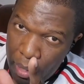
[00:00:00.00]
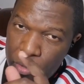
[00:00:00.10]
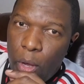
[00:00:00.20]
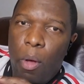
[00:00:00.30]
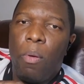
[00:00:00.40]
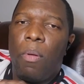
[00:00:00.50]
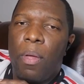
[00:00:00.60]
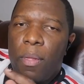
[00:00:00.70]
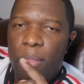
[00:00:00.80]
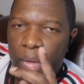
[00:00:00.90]
So
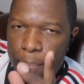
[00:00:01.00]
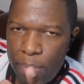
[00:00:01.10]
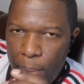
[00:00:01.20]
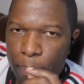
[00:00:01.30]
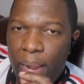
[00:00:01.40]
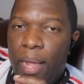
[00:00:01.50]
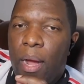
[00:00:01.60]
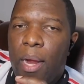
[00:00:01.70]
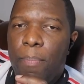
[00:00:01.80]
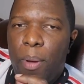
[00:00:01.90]
they're playing
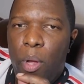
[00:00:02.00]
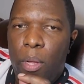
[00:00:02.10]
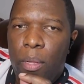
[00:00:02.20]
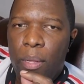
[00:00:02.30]
hardball,